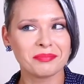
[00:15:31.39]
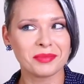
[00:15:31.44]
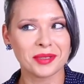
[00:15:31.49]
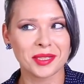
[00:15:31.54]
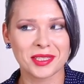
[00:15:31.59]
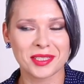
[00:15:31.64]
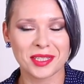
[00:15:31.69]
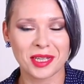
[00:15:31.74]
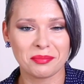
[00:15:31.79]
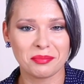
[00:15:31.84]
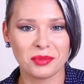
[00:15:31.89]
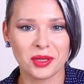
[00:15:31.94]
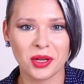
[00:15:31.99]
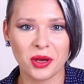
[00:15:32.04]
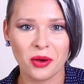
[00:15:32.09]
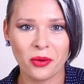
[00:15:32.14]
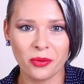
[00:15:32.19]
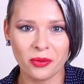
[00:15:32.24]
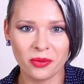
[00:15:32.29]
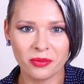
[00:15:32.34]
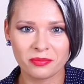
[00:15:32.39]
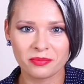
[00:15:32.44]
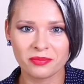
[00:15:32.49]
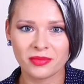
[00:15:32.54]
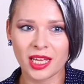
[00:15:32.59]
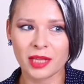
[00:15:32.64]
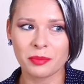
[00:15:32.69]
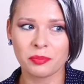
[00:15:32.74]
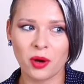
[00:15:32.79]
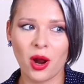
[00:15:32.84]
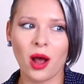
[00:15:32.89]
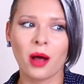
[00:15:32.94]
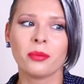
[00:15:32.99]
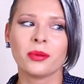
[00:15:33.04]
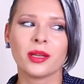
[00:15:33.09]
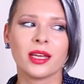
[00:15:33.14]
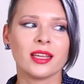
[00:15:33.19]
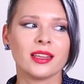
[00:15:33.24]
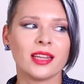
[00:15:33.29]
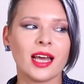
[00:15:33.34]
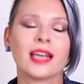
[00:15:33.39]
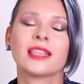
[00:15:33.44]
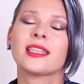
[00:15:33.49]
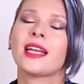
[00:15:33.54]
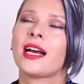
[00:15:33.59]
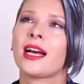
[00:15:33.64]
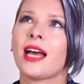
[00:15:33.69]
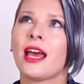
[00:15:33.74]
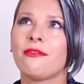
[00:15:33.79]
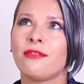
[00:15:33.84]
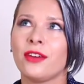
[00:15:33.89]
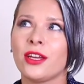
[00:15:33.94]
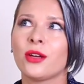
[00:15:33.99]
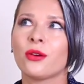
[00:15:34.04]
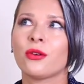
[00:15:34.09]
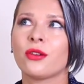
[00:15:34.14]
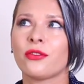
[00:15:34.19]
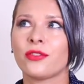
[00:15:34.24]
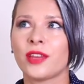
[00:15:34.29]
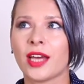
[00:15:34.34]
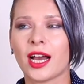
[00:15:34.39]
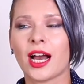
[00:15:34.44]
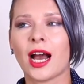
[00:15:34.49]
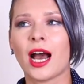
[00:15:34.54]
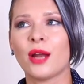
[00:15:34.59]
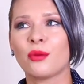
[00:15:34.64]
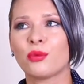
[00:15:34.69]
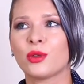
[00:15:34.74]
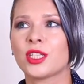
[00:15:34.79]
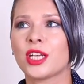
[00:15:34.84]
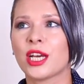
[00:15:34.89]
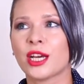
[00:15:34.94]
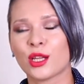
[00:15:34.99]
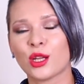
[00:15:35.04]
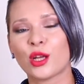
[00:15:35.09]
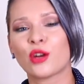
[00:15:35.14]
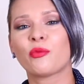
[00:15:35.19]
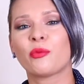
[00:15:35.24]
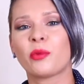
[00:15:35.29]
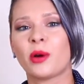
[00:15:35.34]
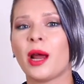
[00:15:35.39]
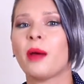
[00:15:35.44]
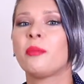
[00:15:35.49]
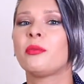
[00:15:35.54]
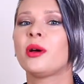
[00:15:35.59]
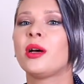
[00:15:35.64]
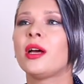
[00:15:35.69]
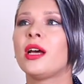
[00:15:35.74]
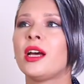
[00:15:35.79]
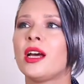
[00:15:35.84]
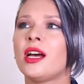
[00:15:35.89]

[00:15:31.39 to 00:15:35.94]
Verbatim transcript: Please let me know. It probably that a video of that kind will take a lot of prep,